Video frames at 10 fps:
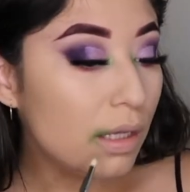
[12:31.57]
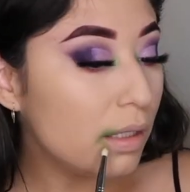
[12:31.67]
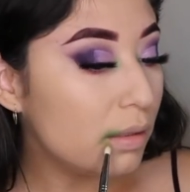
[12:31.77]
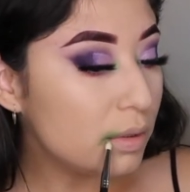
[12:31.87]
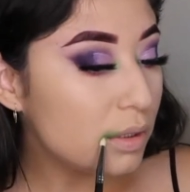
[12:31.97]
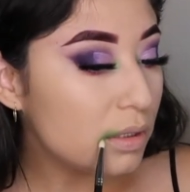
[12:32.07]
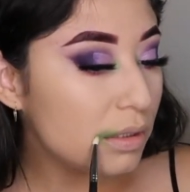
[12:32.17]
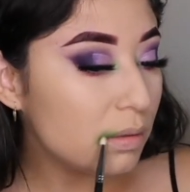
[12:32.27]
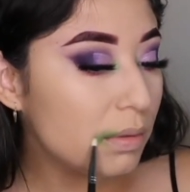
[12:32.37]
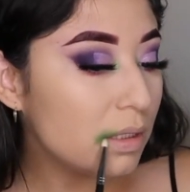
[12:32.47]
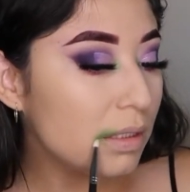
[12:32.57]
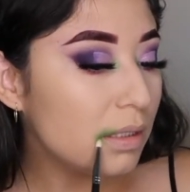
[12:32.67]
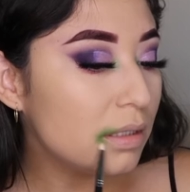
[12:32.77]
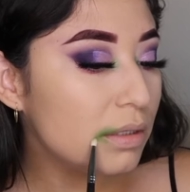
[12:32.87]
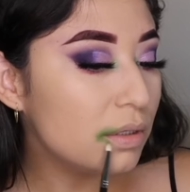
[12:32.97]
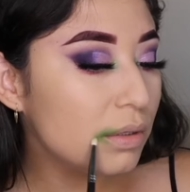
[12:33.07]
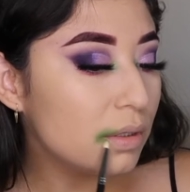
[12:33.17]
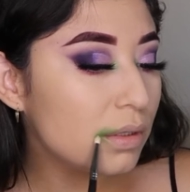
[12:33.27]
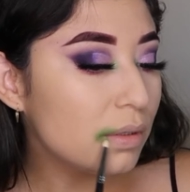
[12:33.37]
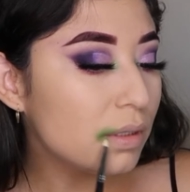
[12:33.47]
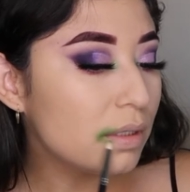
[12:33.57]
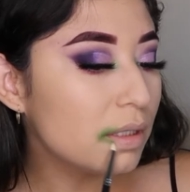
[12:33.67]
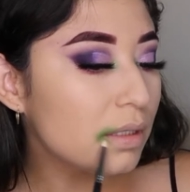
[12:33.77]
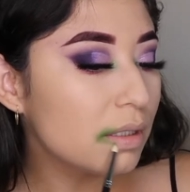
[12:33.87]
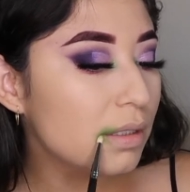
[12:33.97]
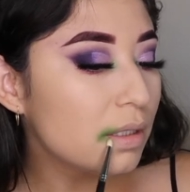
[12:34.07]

I'm just applying it to a corner.